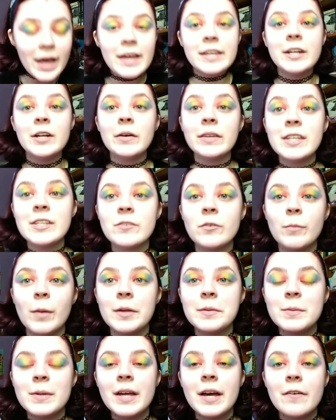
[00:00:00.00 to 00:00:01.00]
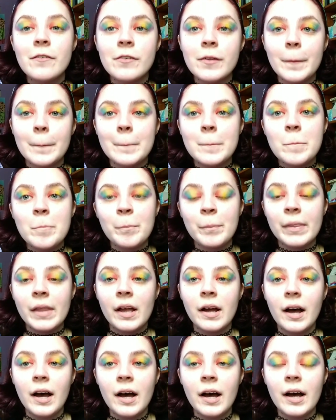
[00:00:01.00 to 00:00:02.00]
You know what this reminds me of?
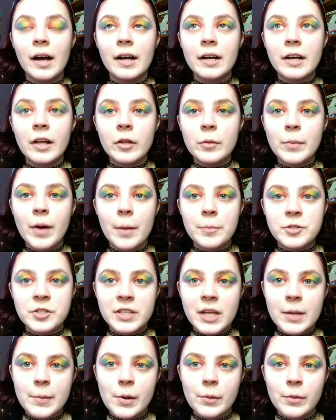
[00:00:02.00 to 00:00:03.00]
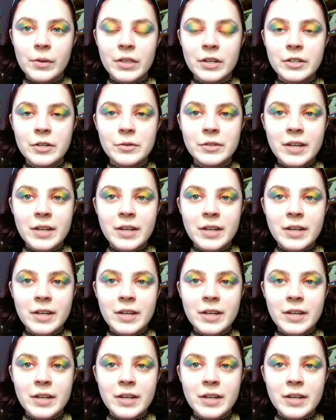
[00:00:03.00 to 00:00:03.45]
ColourPop just came out with a new